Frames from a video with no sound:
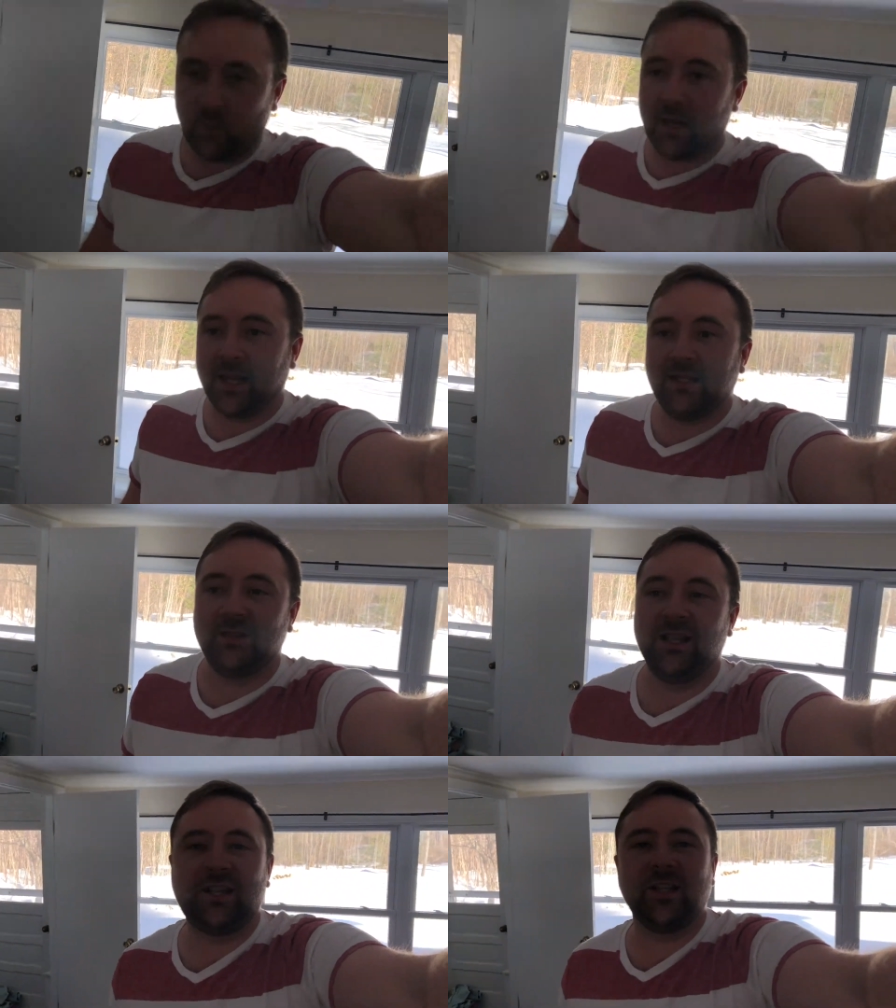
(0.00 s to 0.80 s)
while I do
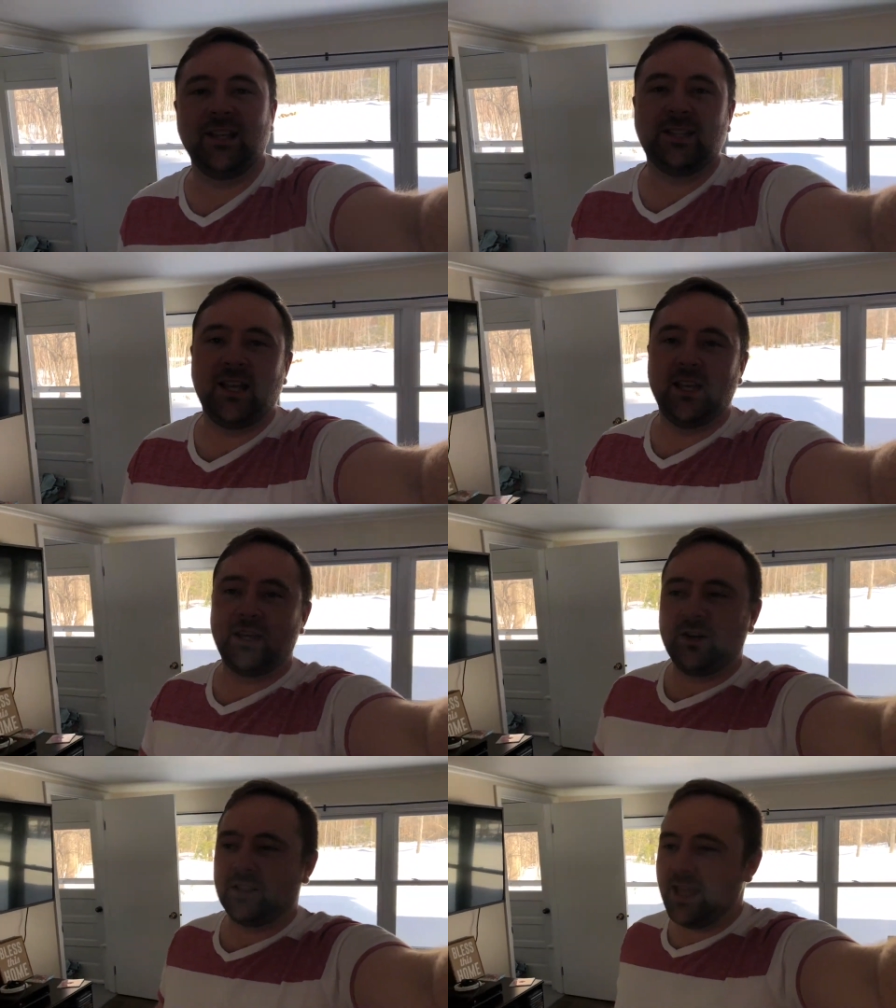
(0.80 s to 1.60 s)
dishes,
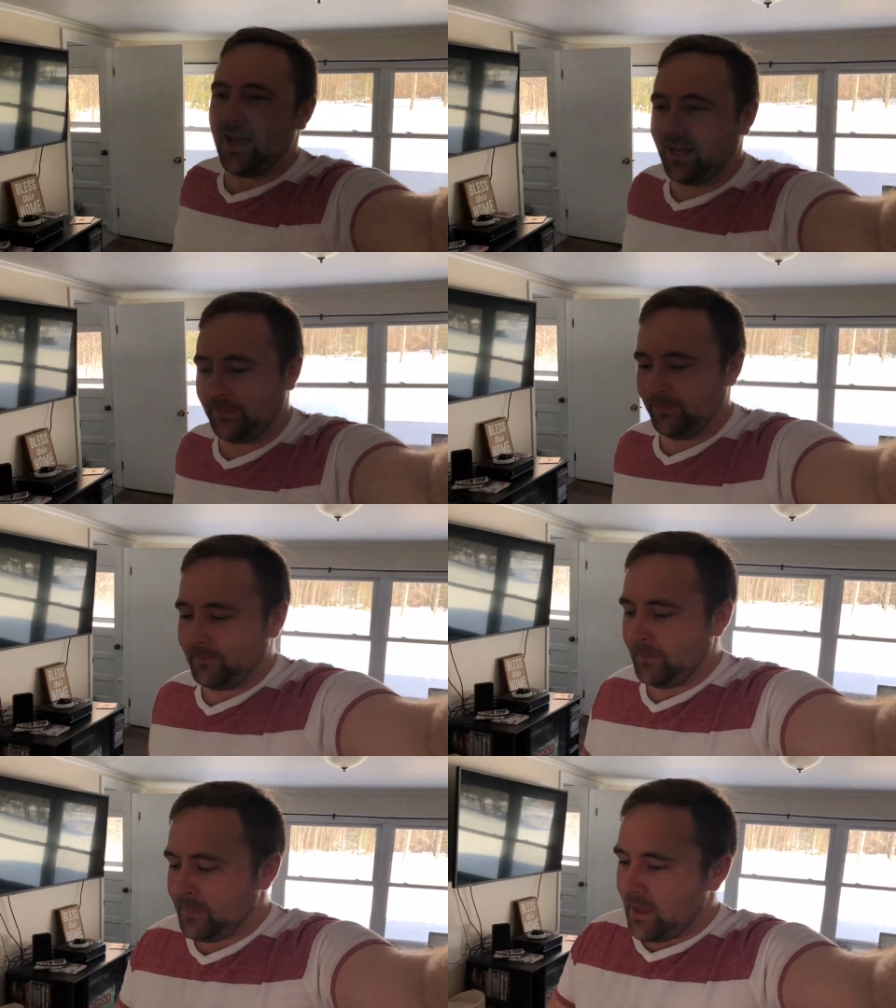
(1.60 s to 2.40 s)
cook that up,
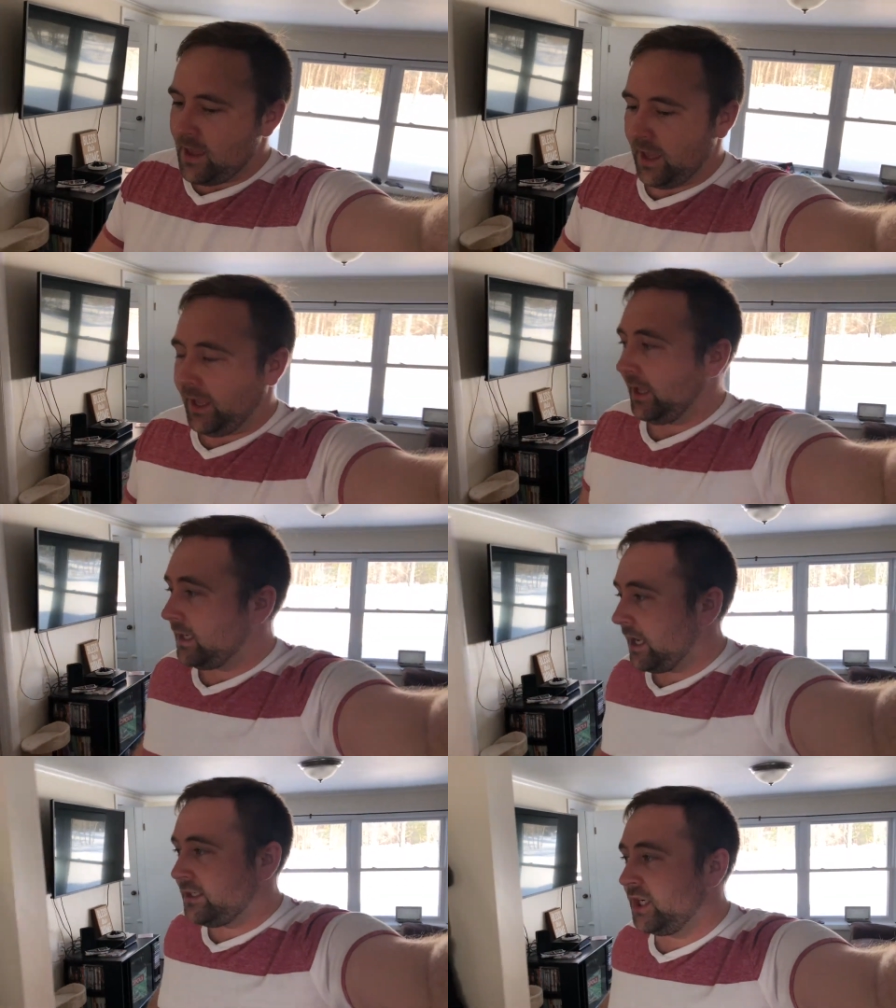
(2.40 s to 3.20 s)

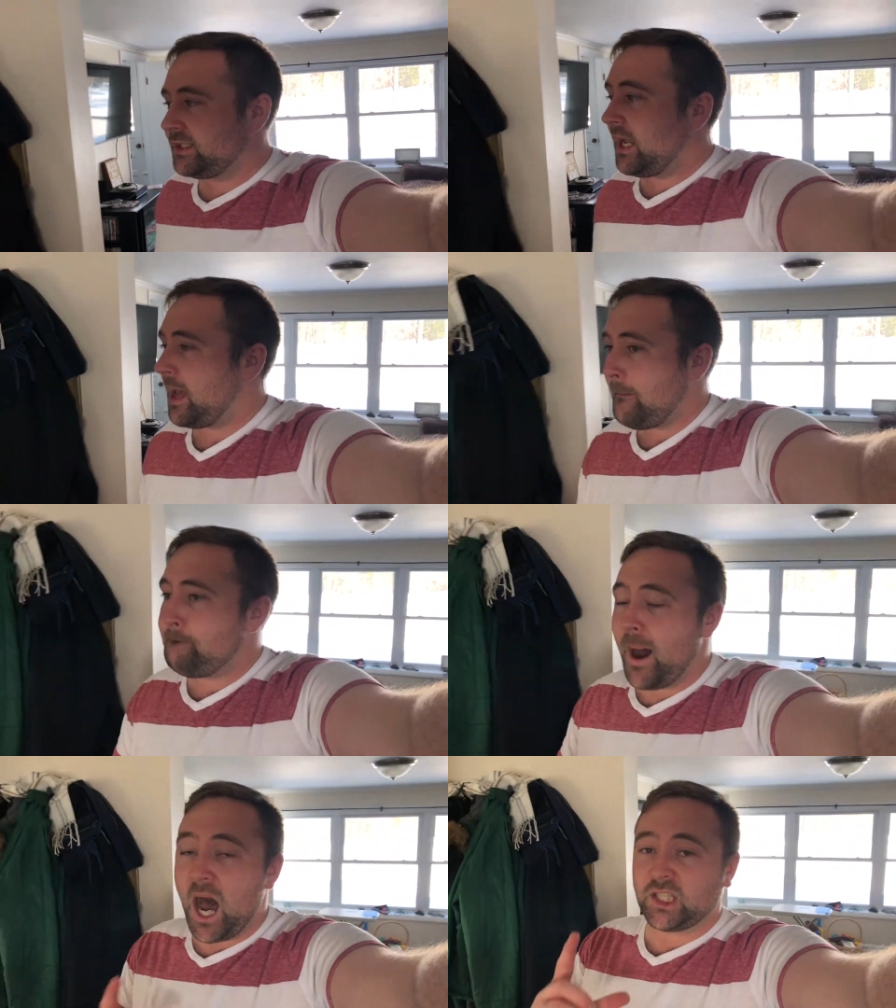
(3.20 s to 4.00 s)
and just
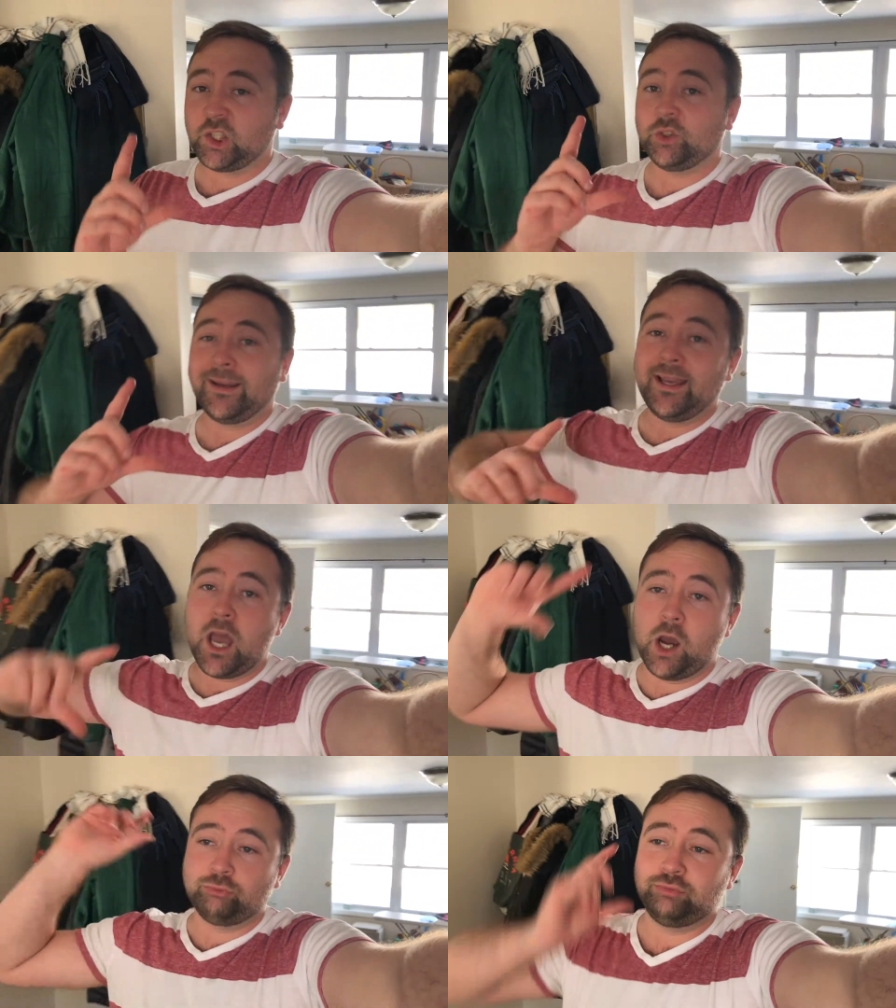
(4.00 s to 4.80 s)
puttering
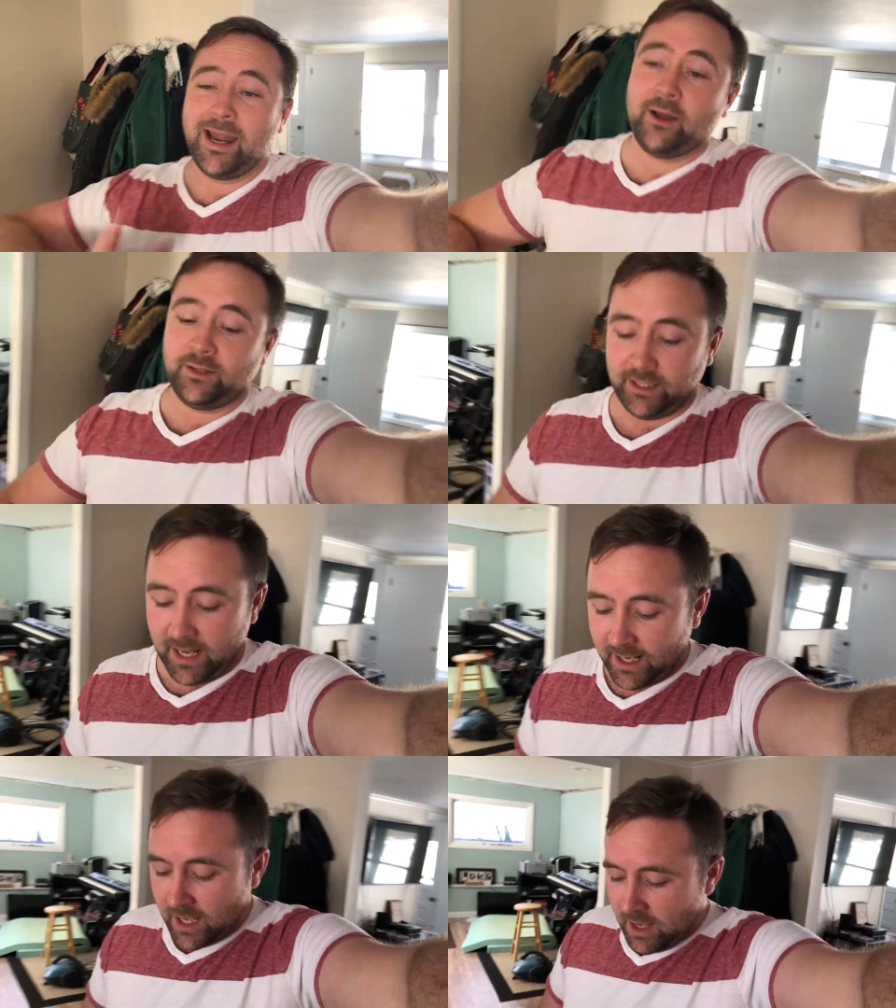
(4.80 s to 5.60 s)
around today.